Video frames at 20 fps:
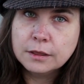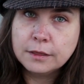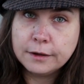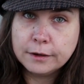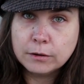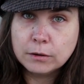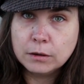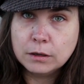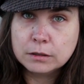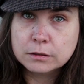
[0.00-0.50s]

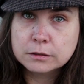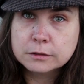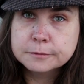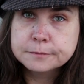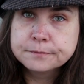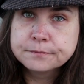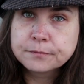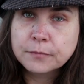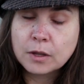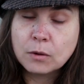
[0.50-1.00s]
their
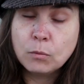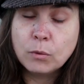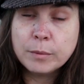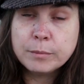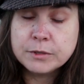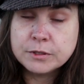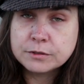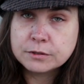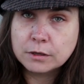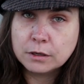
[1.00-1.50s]
honor,
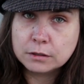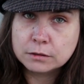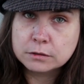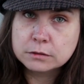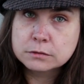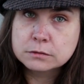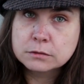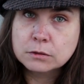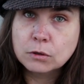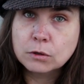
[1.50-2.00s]
women's
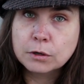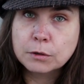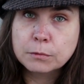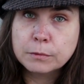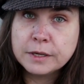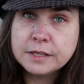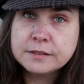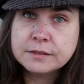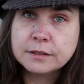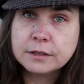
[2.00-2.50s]
honor, or
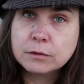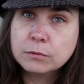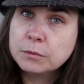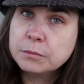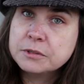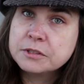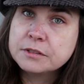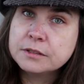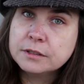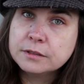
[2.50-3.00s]
erasing
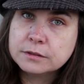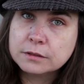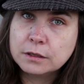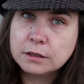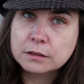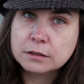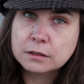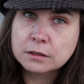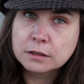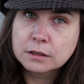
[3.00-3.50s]
women's
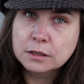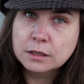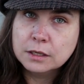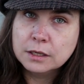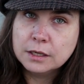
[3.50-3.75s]
dishonor.